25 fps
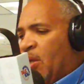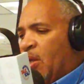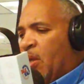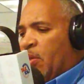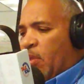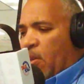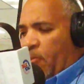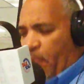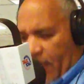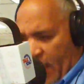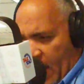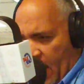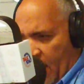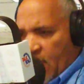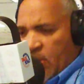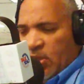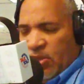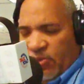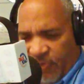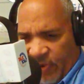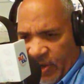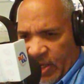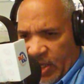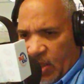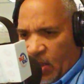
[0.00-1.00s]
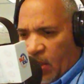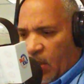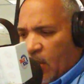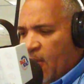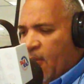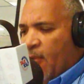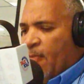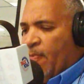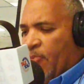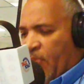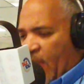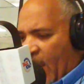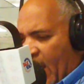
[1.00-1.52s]
The parents feel
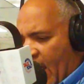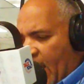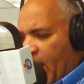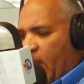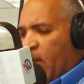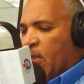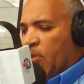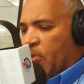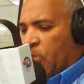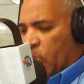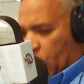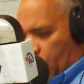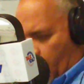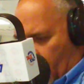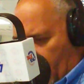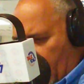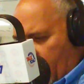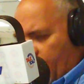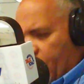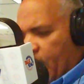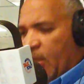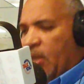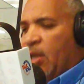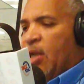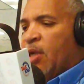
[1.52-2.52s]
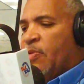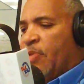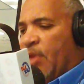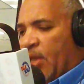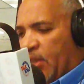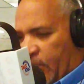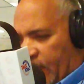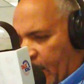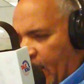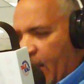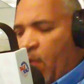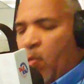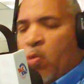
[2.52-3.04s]
that the treatment that
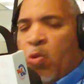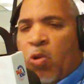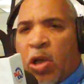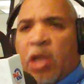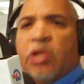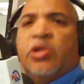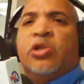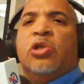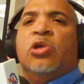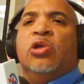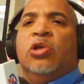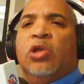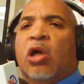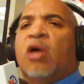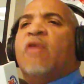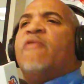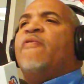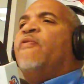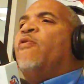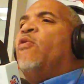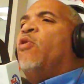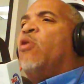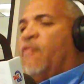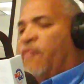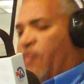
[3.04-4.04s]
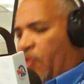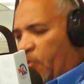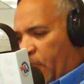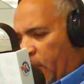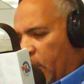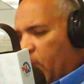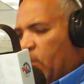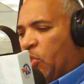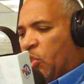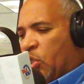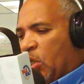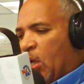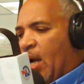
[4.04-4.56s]
they want to look for
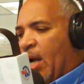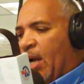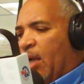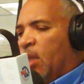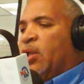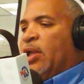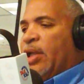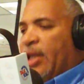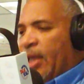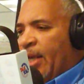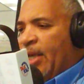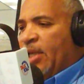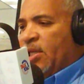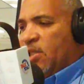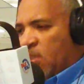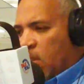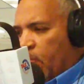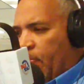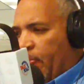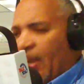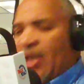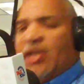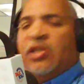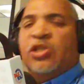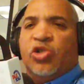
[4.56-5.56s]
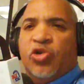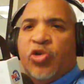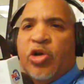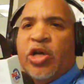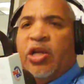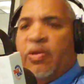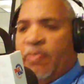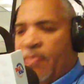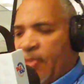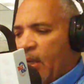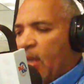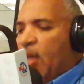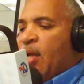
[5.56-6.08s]
their child is the best
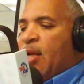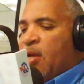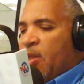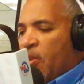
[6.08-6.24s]
treatment.